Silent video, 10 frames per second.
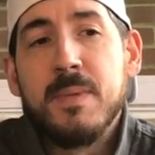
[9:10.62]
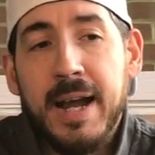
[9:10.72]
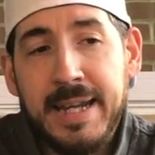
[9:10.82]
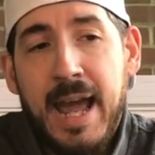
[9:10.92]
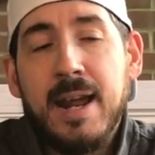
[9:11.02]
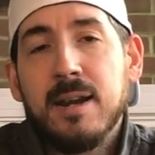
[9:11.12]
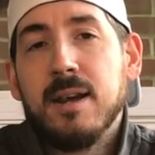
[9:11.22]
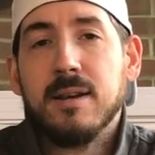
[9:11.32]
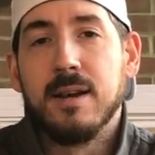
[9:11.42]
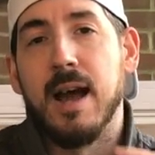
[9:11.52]
Again,
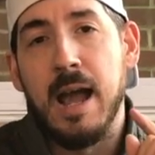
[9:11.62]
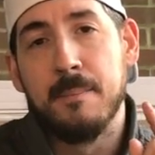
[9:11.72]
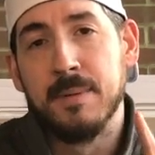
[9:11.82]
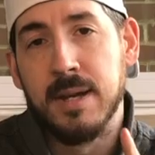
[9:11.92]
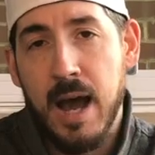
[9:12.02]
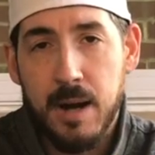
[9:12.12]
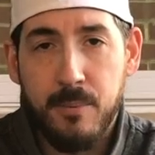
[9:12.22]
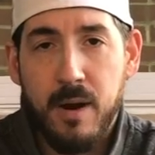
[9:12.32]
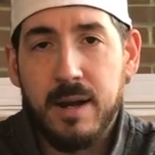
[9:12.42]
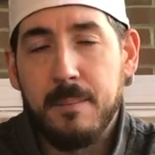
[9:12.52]
I am not a
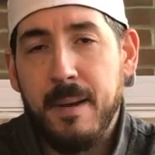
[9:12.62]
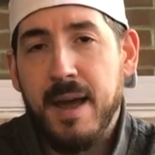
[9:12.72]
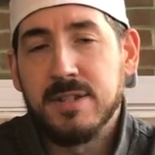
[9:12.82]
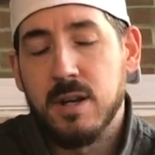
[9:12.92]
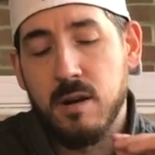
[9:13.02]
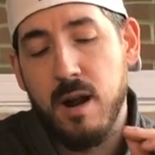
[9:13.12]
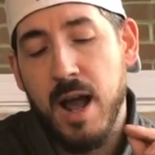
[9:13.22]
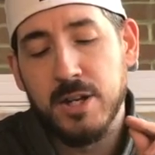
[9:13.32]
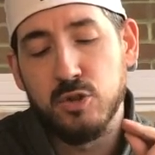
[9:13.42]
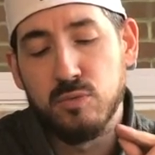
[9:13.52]
brand ambassador.
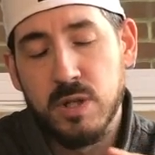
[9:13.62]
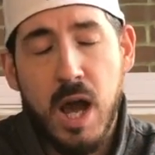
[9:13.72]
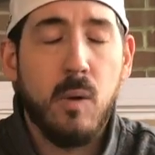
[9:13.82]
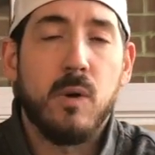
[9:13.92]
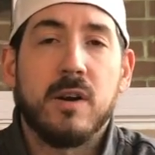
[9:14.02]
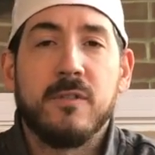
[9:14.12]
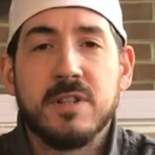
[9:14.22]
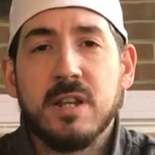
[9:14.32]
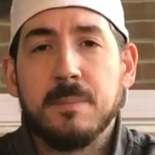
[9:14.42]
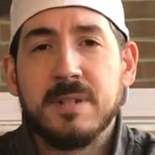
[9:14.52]
I do not work for
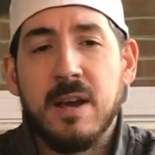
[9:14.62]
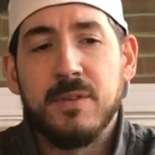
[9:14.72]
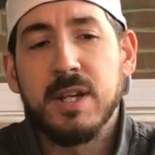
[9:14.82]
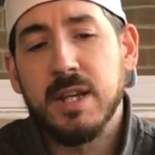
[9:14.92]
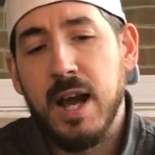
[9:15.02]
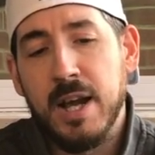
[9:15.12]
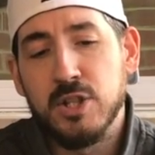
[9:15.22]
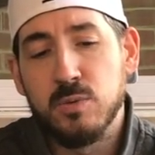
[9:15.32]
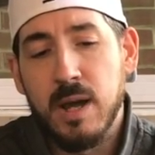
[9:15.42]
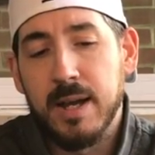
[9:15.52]
Sub-70. I
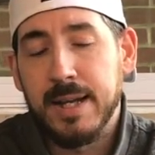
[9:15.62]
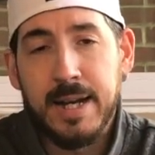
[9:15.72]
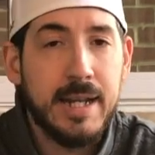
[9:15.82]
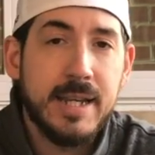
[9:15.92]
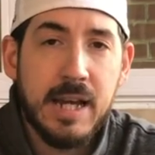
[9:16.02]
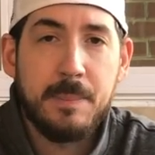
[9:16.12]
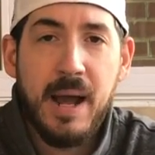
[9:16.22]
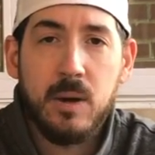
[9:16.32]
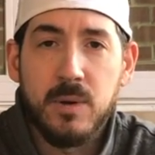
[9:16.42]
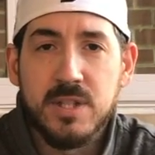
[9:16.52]
do not get any
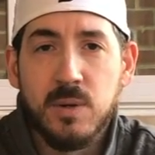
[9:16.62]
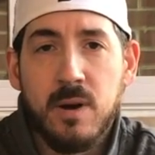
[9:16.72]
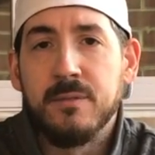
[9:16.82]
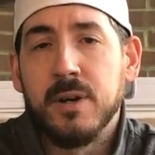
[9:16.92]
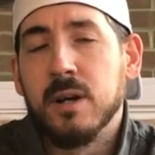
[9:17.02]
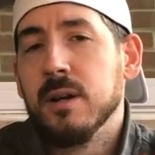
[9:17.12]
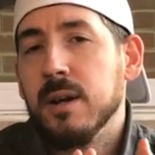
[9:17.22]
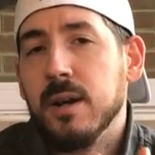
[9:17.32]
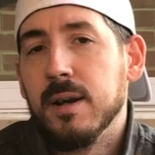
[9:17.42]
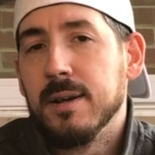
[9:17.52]
kickback whatsoever.
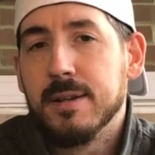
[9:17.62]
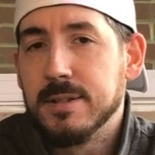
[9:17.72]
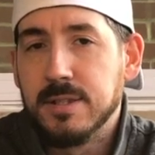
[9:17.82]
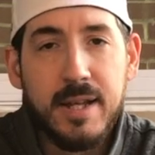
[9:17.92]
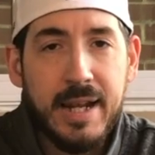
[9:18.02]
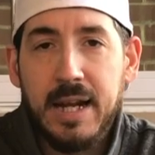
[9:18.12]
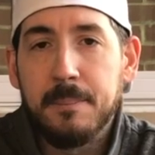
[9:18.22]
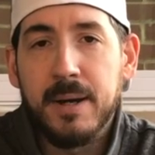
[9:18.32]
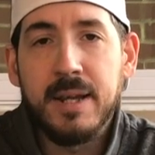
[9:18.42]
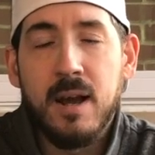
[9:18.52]
Like
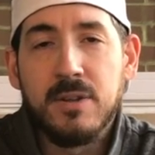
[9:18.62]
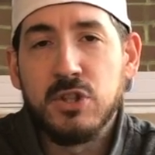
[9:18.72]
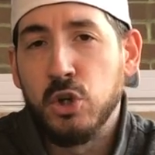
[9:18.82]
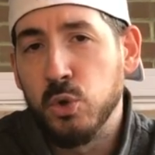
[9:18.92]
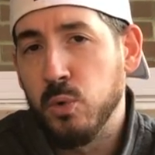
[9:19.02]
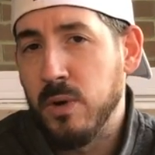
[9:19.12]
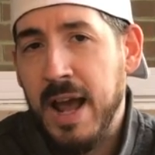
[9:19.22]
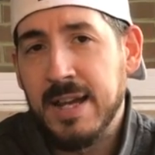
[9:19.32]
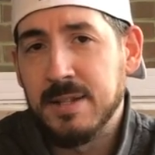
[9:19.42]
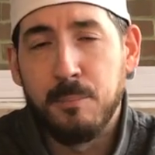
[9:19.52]
anybody else who
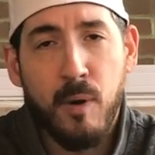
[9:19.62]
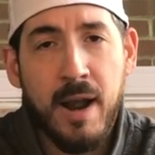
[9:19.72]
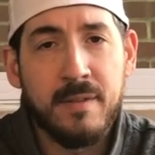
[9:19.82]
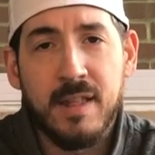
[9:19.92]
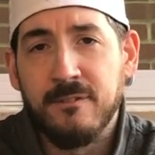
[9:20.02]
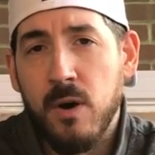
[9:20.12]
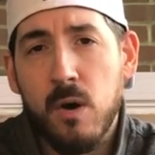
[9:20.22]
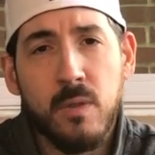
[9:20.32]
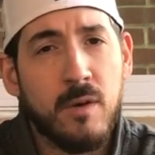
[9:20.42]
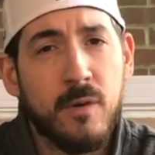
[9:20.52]
has a brand that they
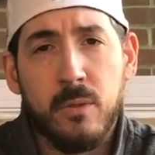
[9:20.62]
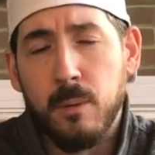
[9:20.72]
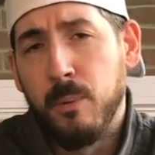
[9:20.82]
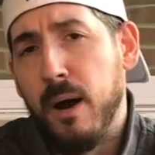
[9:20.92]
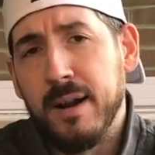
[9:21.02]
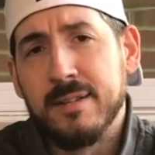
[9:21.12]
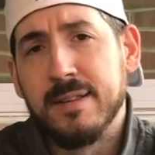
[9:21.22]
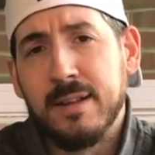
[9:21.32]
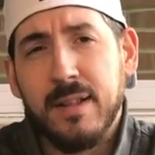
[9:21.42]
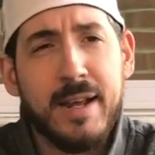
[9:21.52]
fall in love with or a product that
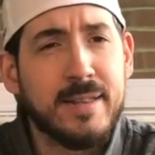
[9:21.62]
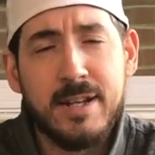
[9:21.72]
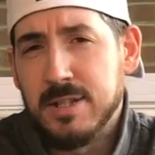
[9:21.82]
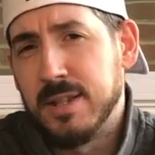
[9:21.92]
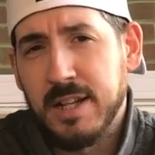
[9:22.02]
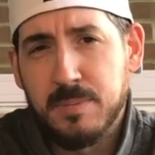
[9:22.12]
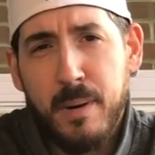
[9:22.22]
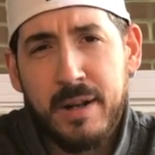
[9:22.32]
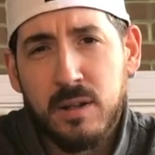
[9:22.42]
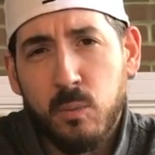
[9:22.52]
they like, they just like
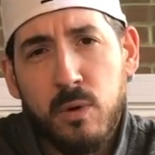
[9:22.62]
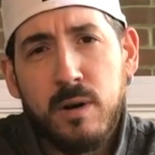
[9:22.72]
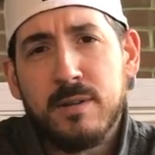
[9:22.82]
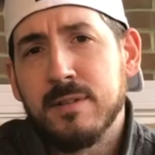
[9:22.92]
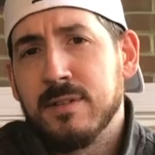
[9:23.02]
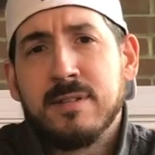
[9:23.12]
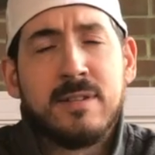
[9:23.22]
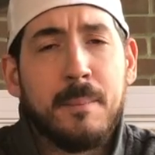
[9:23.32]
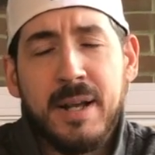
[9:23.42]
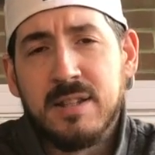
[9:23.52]
spreading the word.
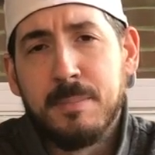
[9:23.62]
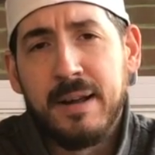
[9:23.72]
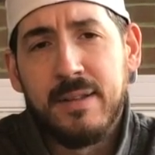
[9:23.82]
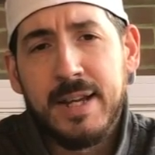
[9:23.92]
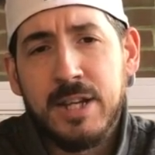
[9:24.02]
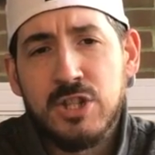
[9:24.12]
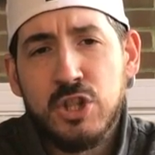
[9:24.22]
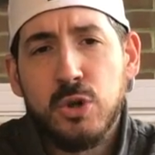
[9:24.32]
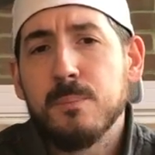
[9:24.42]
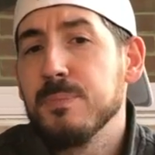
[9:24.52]
Somebody else might like it
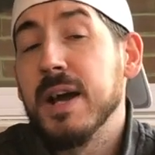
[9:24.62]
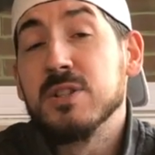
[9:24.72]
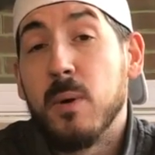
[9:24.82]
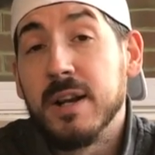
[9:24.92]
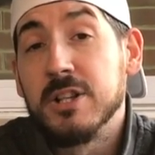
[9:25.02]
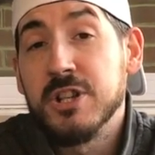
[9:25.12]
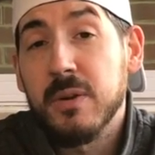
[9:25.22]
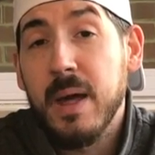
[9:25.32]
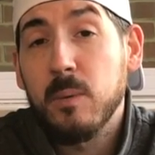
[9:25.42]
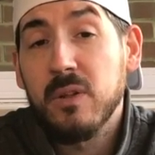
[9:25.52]
too. I just wanted to
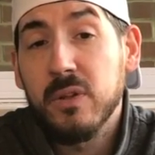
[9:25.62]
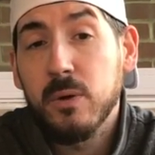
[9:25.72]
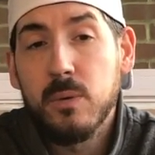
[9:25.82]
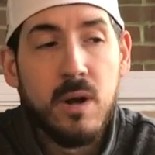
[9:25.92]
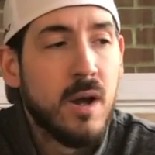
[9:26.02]
share that with you.